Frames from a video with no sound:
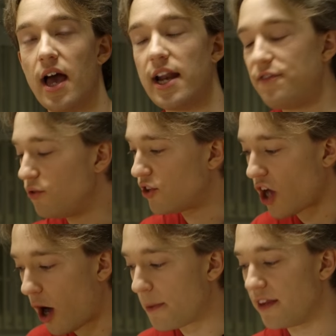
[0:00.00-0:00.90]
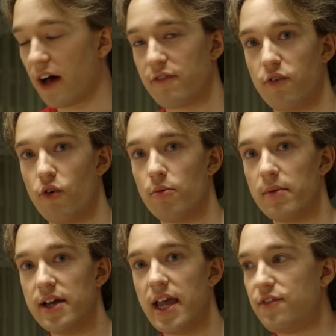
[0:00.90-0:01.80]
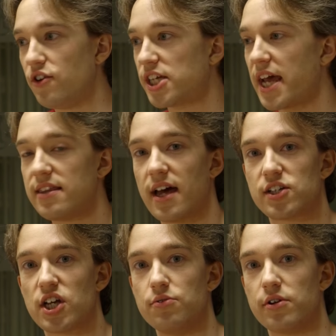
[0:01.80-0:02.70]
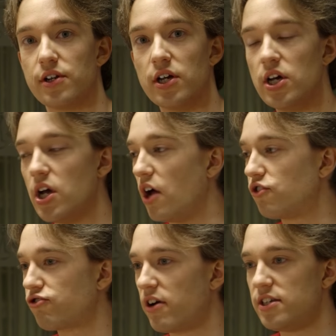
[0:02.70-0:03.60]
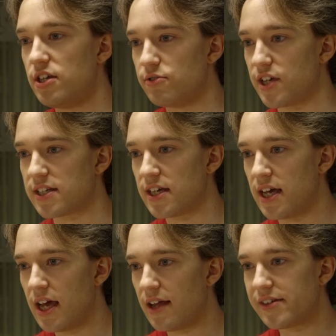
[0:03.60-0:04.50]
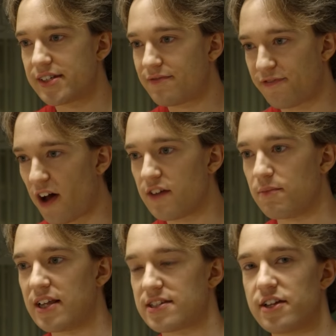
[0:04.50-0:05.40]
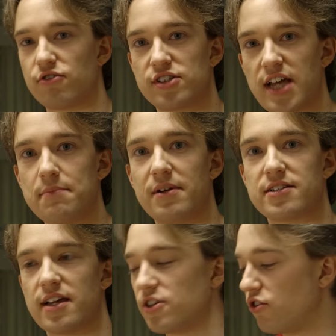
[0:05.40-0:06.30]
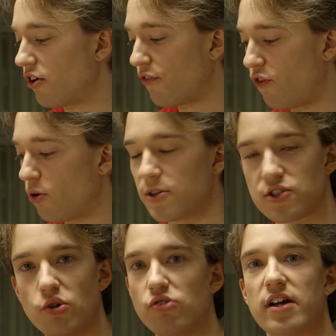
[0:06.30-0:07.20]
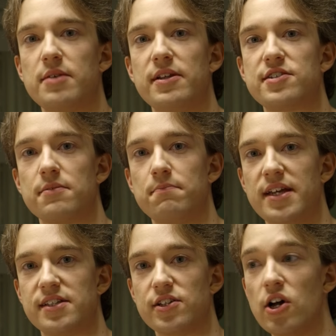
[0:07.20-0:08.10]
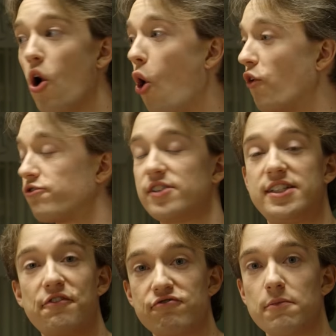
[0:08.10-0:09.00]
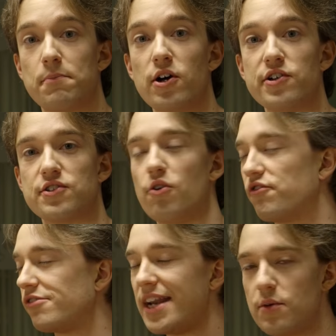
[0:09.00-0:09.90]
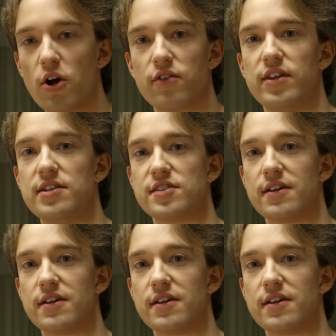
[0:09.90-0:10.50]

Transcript: And if you copy that form, if you take that token and try and use it five minutes later or 10 minutes later or on a form that's already been submitted or for a different person or for any one of these